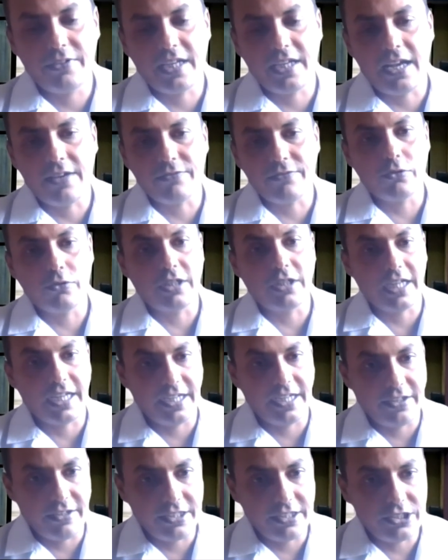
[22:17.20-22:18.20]
we have good
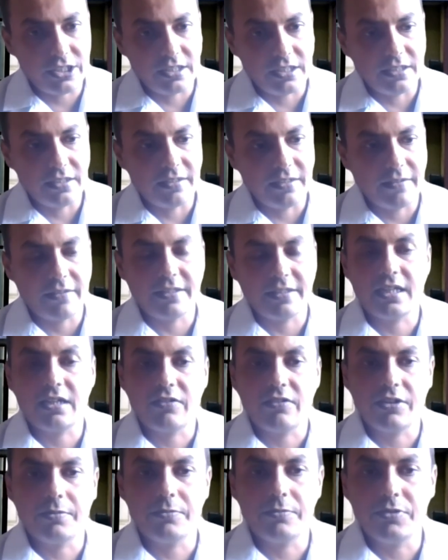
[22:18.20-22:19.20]
hydration, then
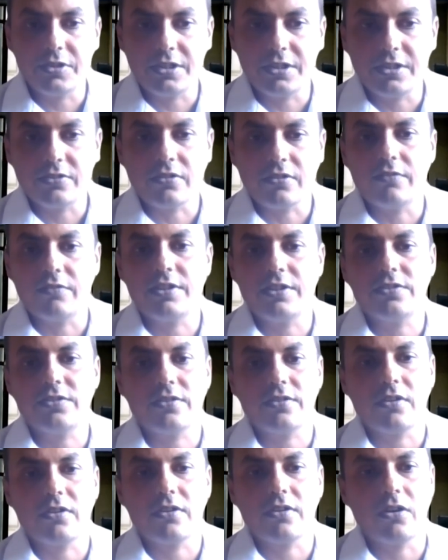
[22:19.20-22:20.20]
our immunity is
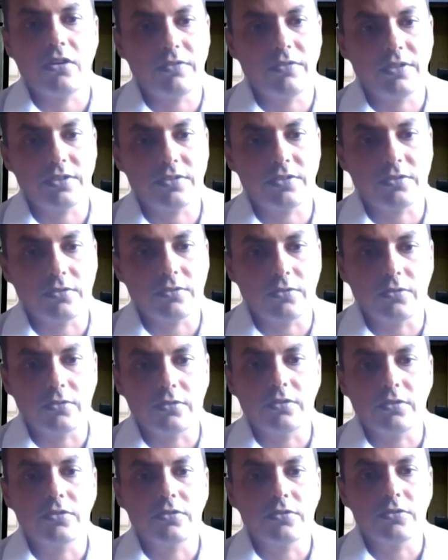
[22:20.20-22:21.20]
always
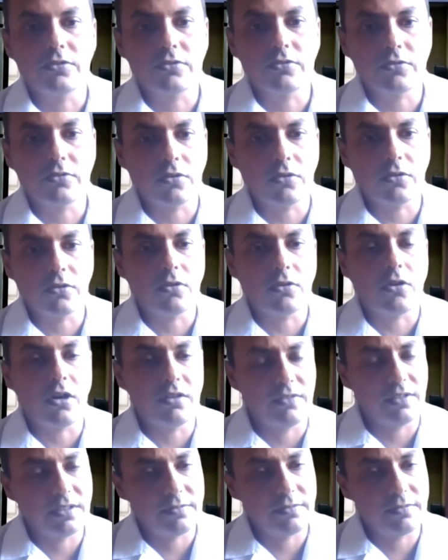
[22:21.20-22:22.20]
good. So
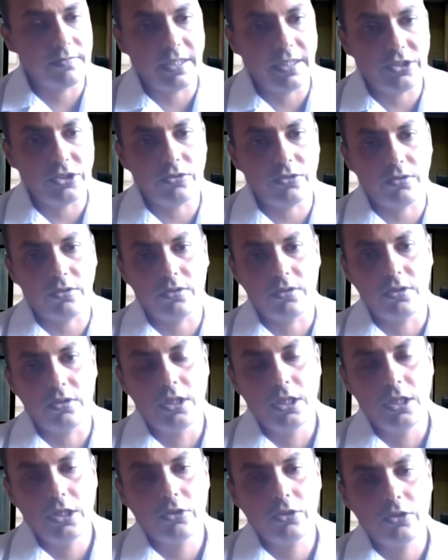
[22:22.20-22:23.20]
always make sure
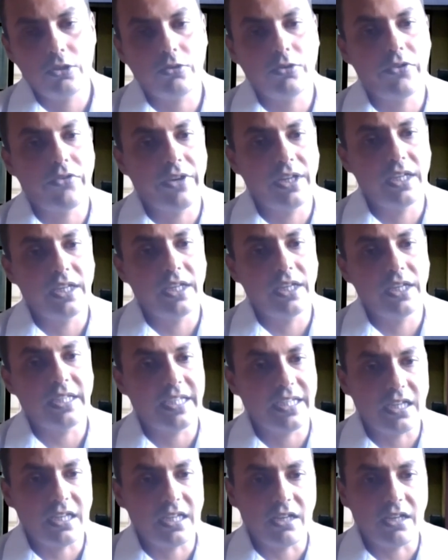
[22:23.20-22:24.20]
to
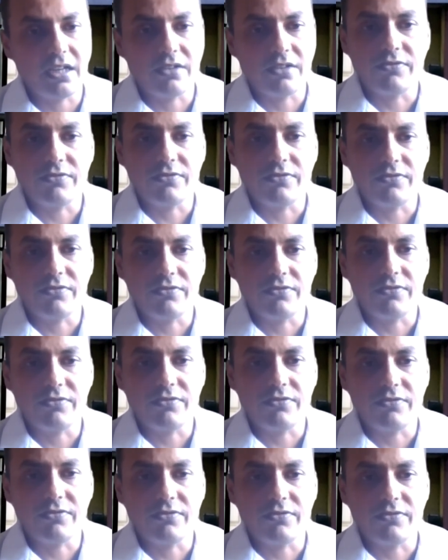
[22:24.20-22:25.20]
drink enough water
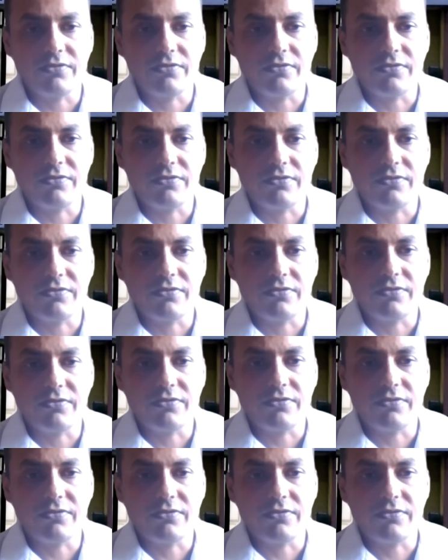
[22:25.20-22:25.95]
throughout the day,